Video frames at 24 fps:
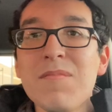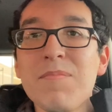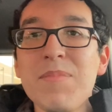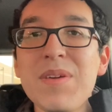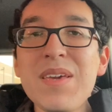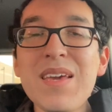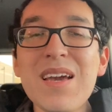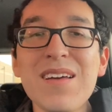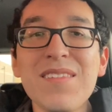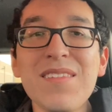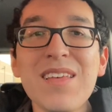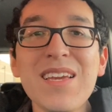But
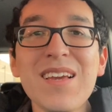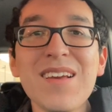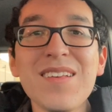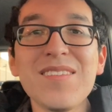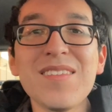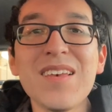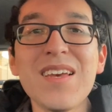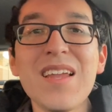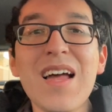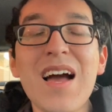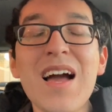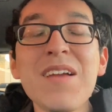yeah, like I
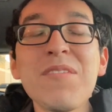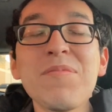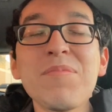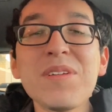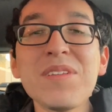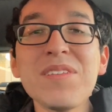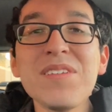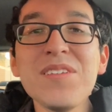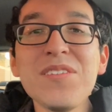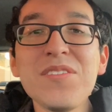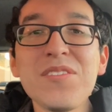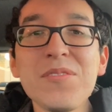said, I
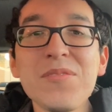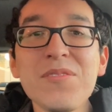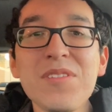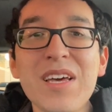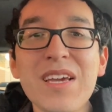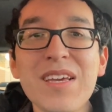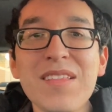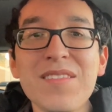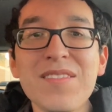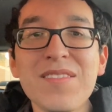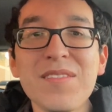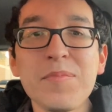really do
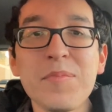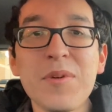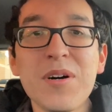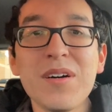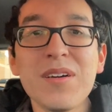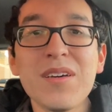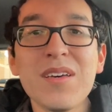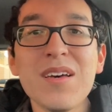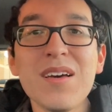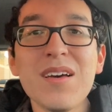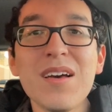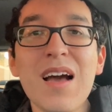like this
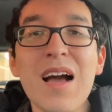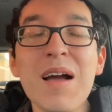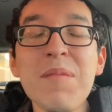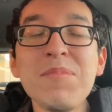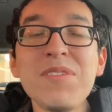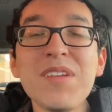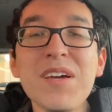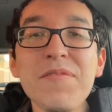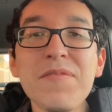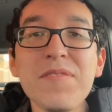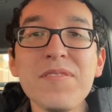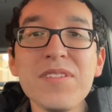manga. I'm
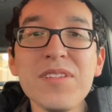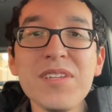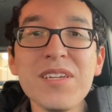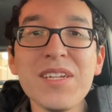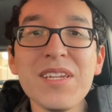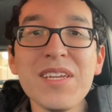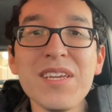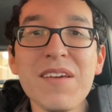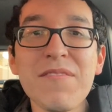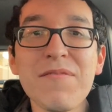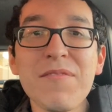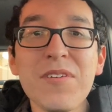definitely going
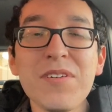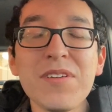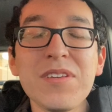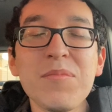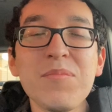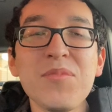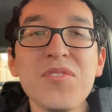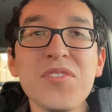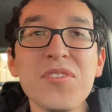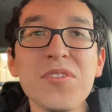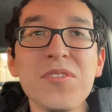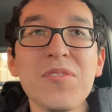to get
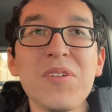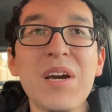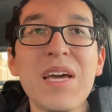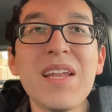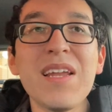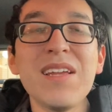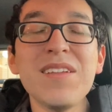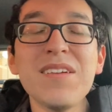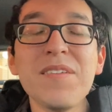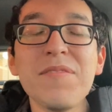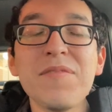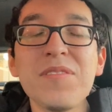volume two and
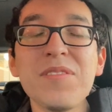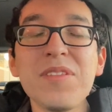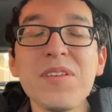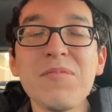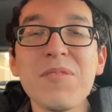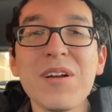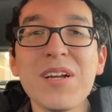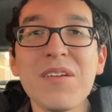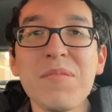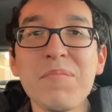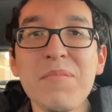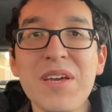I definitely
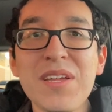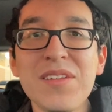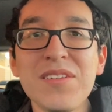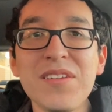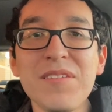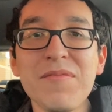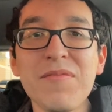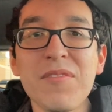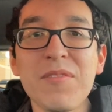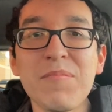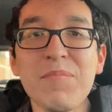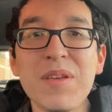recommend
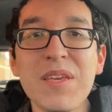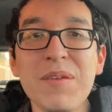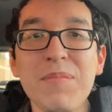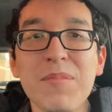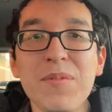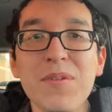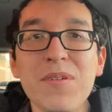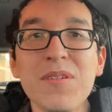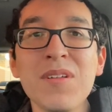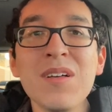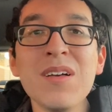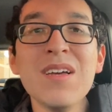it for
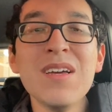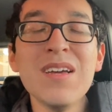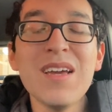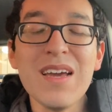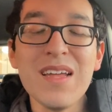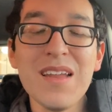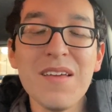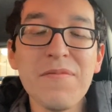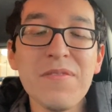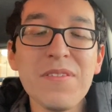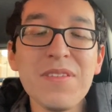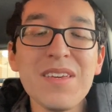people.
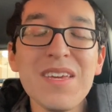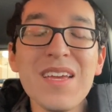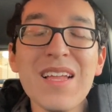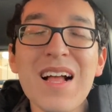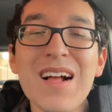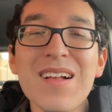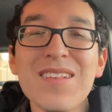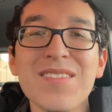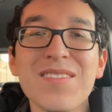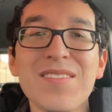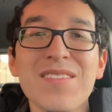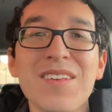And I feel like it
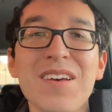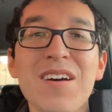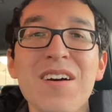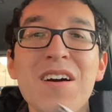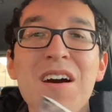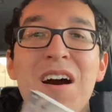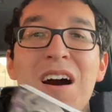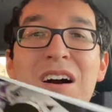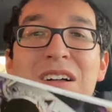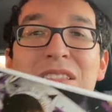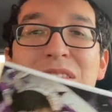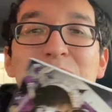has a
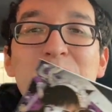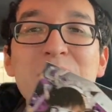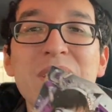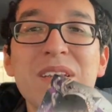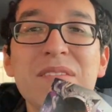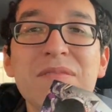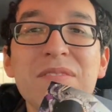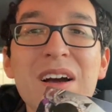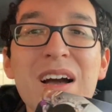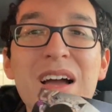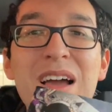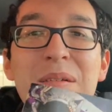
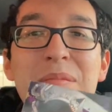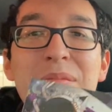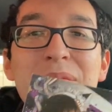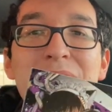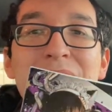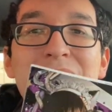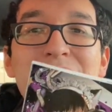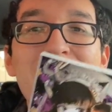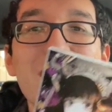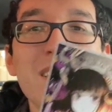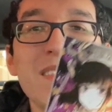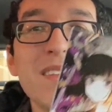Halloween vibe.
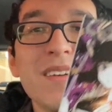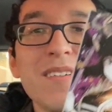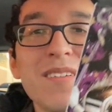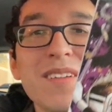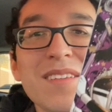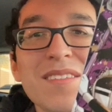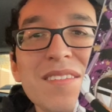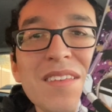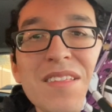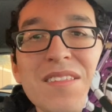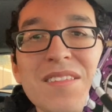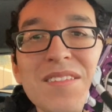I think I
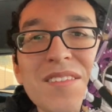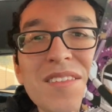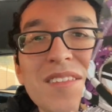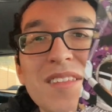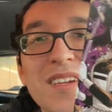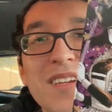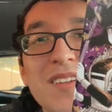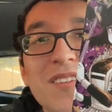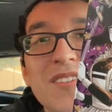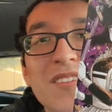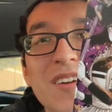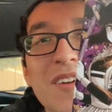already said this in the
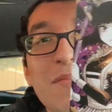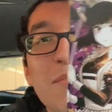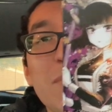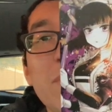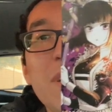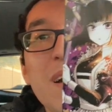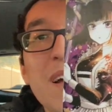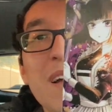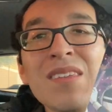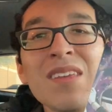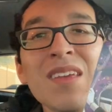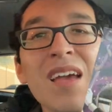intro,
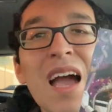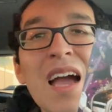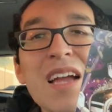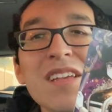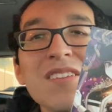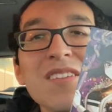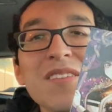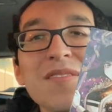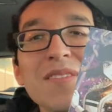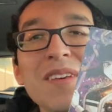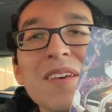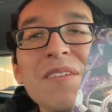but I
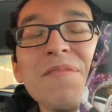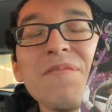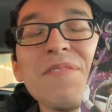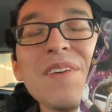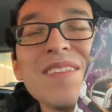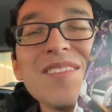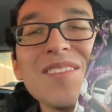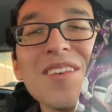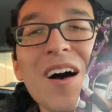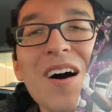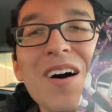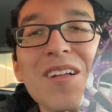just, it
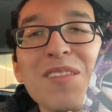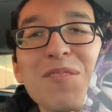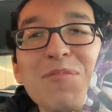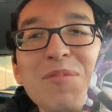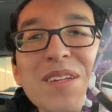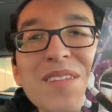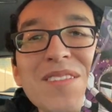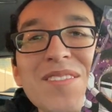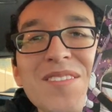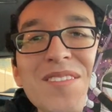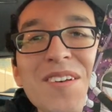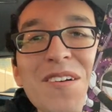fits
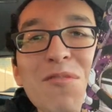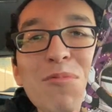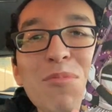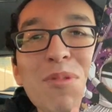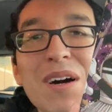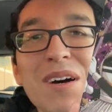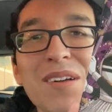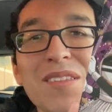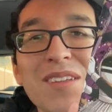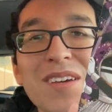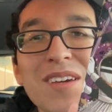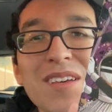Halloween so
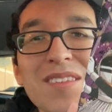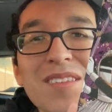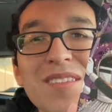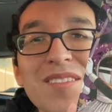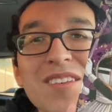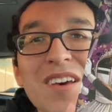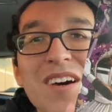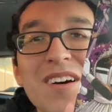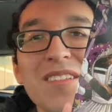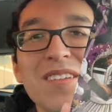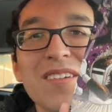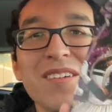well. Look at these
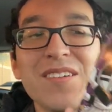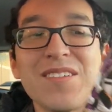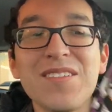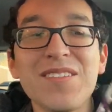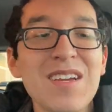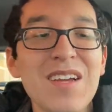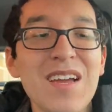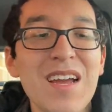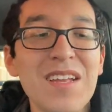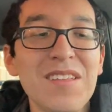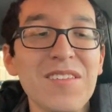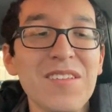
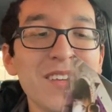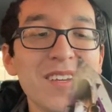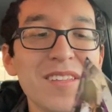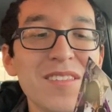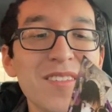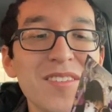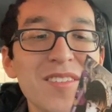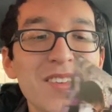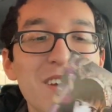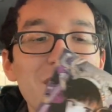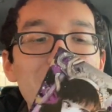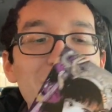colors and look at
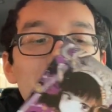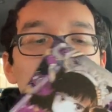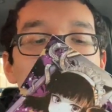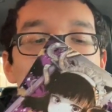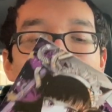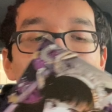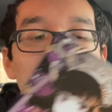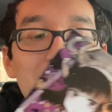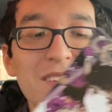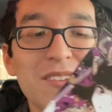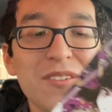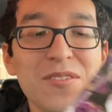this color
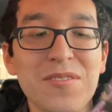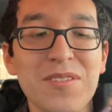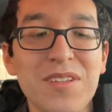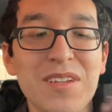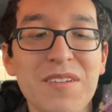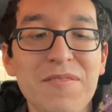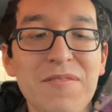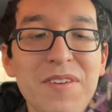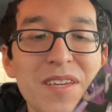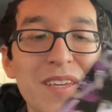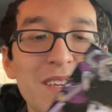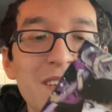page. Hold
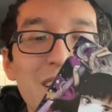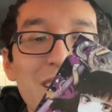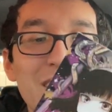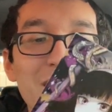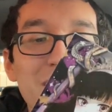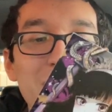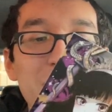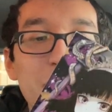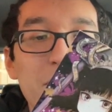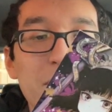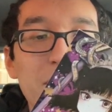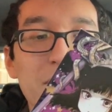on if I can
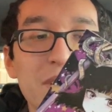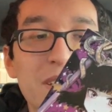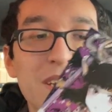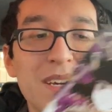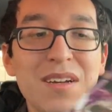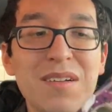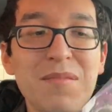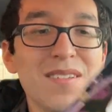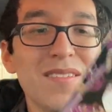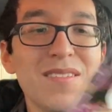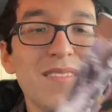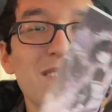actually pull it
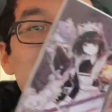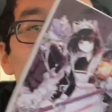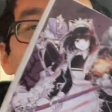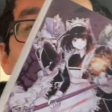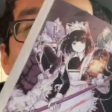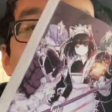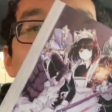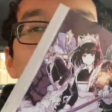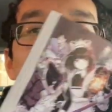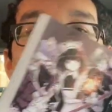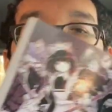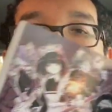up. Look
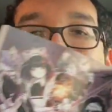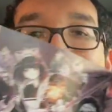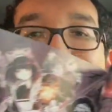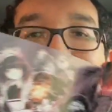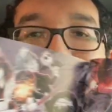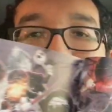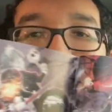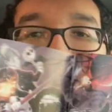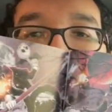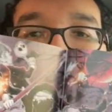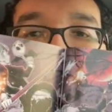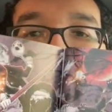at this.
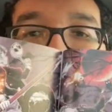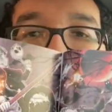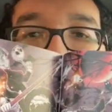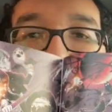It's